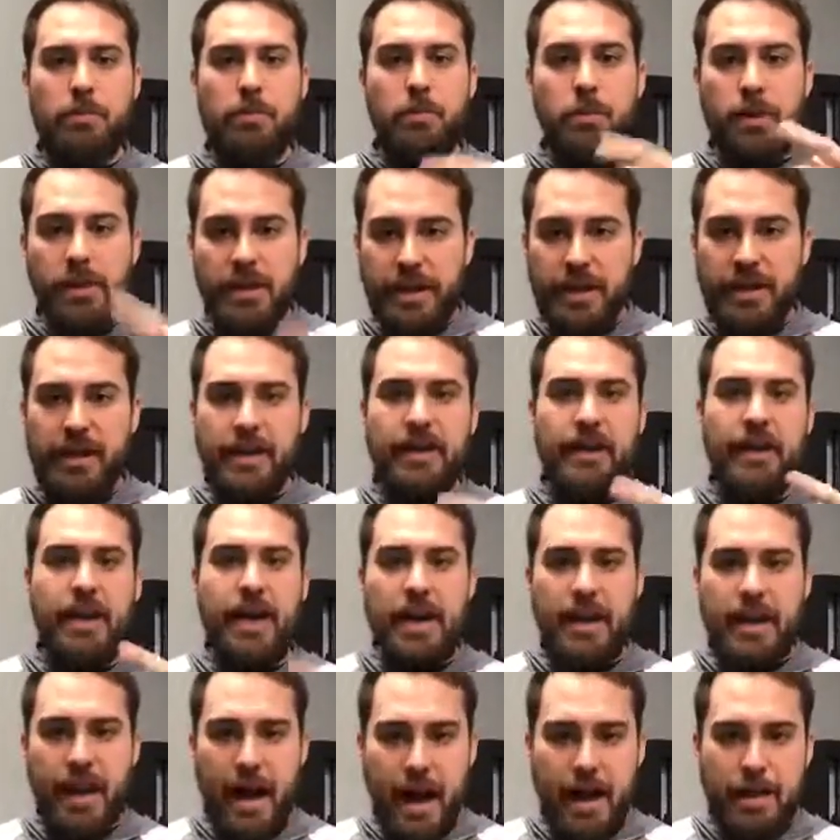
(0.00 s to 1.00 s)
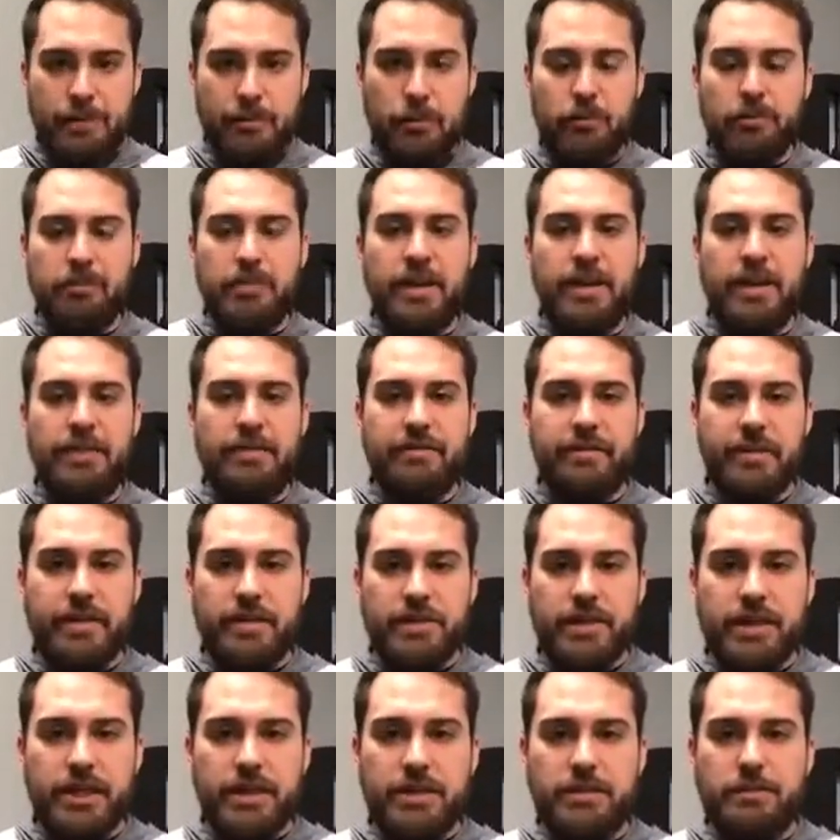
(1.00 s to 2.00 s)
reading and eye movement and
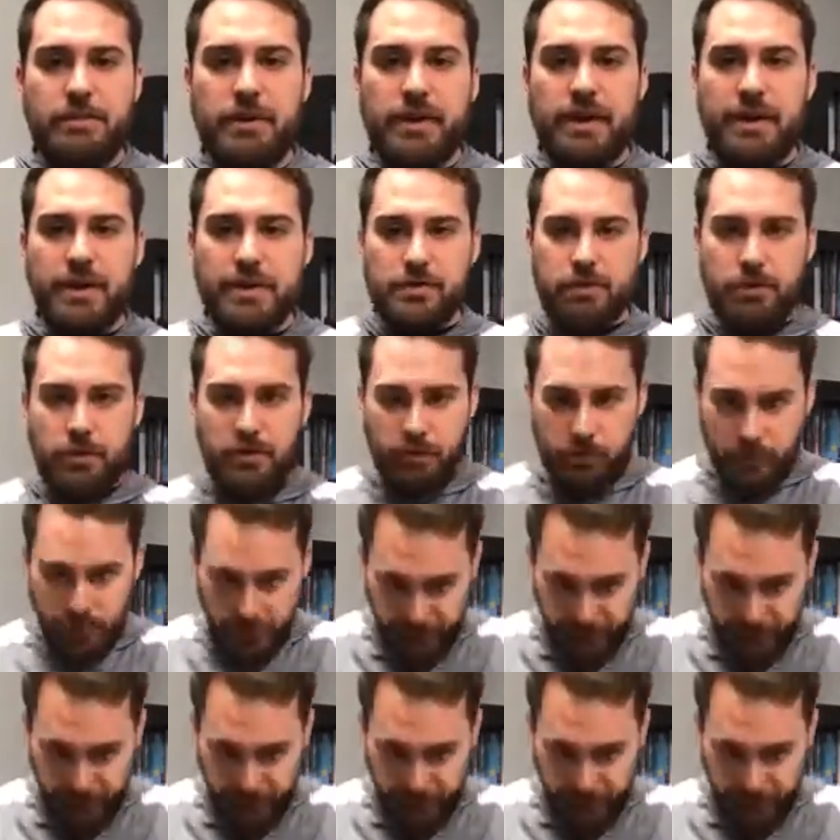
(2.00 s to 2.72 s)
vision is because when you